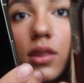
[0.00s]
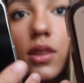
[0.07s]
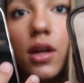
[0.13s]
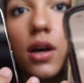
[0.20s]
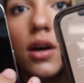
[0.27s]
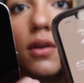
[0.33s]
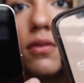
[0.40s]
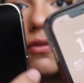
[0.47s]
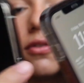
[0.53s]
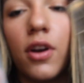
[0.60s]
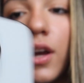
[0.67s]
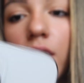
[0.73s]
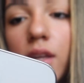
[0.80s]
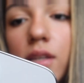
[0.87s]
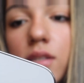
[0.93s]
The
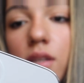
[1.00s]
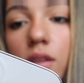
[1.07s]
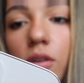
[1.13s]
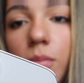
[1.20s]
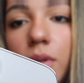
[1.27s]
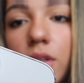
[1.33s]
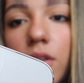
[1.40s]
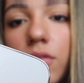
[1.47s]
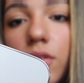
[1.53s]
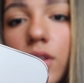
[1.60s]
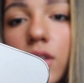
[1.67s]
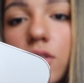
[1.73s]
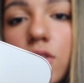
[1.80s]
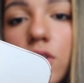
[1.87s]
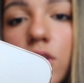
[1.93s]
front is a little bit different.
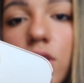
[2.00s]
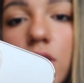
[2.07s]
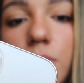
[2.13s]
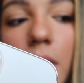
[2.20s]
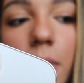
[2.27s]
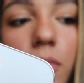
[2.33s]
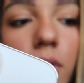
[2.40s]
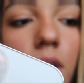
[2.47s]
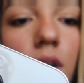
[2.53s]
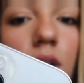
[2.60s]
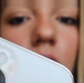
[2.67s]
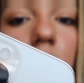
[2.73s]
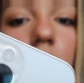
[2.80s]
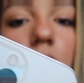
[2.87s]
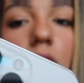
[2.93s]
Let's turn this bad boy
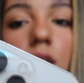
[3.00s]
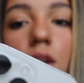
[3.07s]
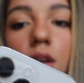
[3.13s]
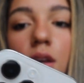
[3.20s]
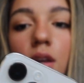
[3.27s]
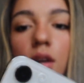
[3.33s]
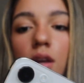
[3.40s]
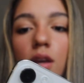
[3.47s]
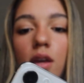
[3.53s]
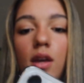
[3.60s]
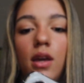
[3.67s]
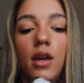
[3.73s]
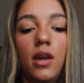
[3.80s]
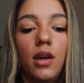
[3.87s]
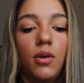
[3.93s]
on.
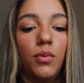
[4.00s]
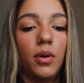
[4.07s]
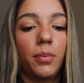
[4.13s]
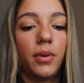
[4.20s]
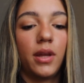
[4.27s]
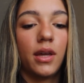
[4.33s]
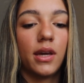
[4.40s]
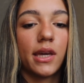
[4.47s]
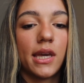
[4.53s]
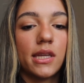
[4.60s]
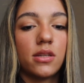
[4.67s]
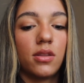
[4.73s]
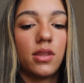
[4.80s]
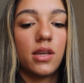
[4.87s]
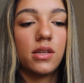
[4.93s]
And we're putting a
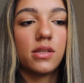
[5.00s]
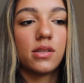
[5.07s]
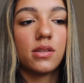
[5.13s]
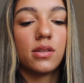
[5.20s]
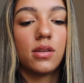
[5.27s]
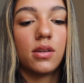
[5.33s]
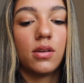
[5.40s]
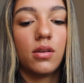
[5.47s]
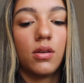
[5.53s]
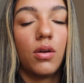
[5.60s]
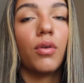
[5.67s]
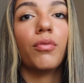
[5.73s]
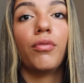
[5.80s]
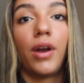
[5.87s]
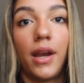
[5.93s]
case on this
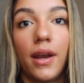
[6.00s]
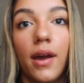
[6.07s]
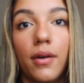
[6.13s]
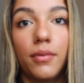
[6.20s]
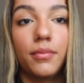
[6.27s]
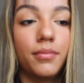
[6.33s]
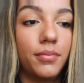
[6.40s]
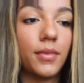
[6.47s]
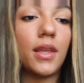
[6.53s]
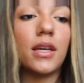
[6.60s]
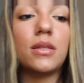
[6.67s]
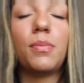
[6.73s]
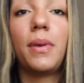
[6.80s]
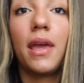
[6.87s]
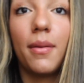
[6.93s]
right now.
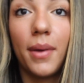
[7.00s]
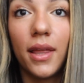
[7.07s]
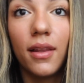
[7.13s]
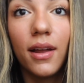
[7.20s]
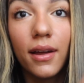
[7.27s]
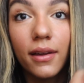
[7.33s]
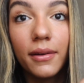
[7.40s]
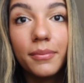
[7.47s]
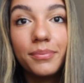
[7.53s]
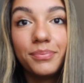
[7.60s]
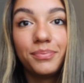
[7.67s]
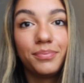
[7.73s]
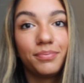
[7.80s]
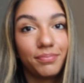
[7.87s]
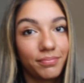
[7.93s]
Because being my luck,
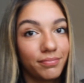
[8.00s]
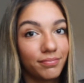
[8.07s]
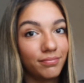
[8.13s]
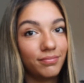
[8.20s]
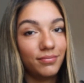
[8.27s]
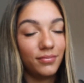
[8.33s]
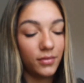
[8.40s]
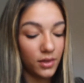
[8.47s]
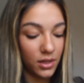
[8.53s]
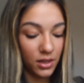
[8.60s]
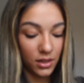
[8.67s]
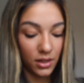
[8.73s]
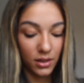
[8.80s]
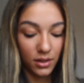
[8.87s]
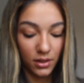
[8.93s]

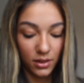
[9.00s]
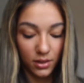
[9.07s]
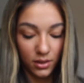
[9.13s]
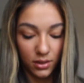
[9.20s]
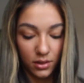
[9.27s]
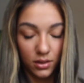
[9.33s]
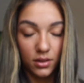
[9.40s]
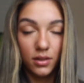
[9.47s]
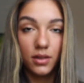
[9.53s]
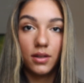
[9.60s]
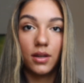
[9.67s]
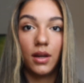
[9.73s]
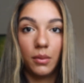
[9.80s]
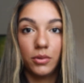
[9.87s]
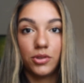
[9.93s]

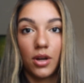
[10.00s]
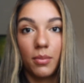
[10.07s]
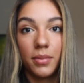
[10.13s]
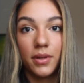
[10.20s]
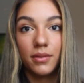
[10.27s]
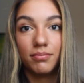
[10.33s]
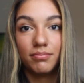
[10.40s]
I would drop it.